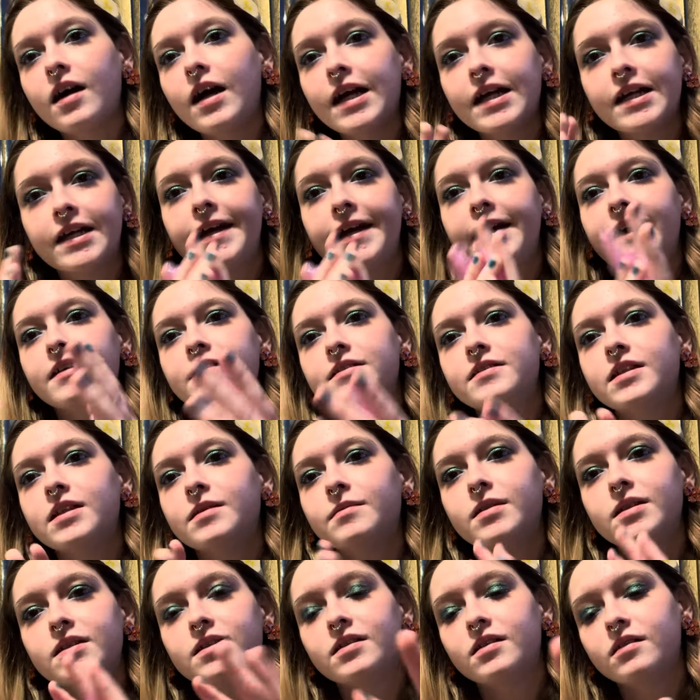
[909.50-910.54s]
I can't see
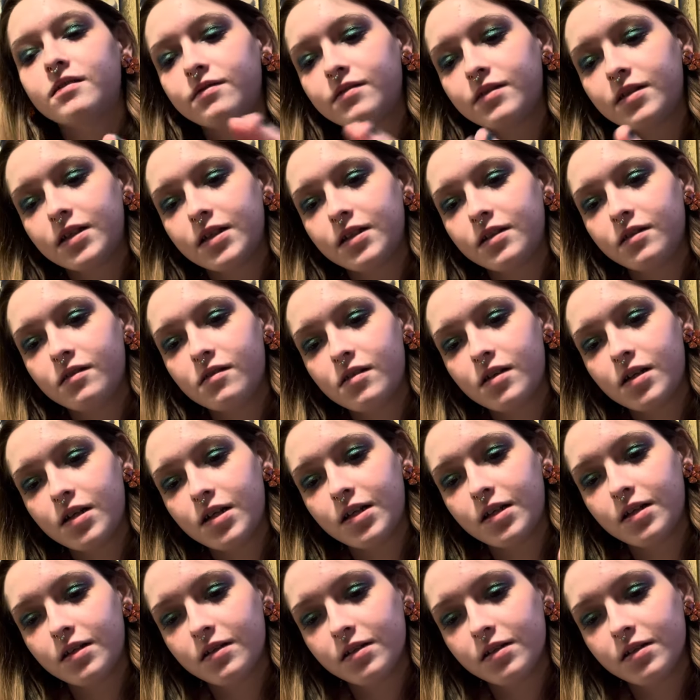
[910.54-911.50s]
myself when I do that.